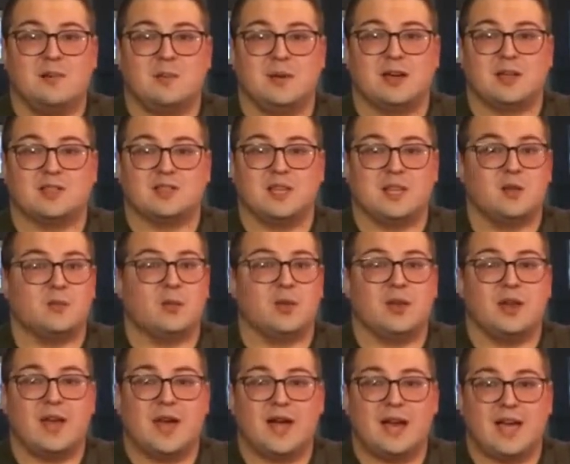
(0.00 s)
because he
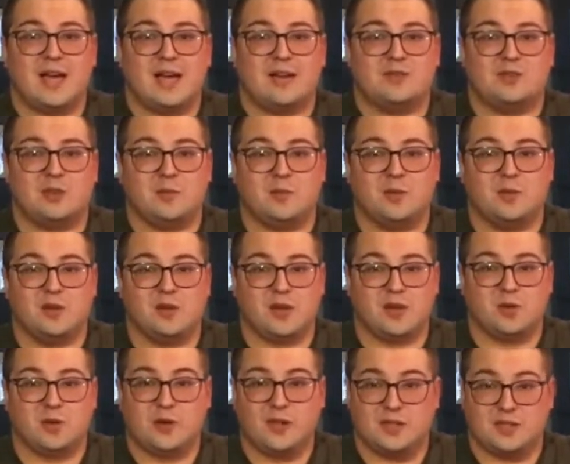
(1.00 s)
will not have
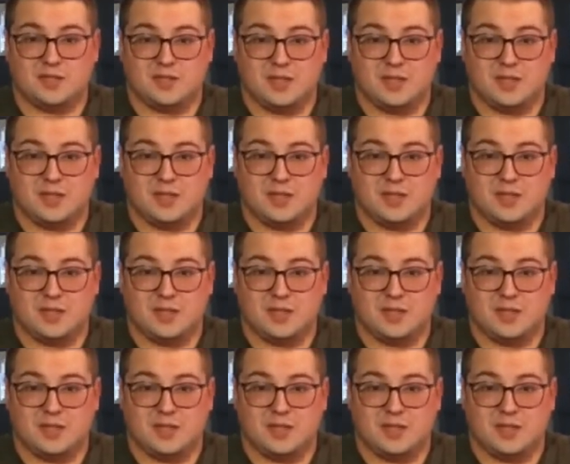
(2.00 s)
community with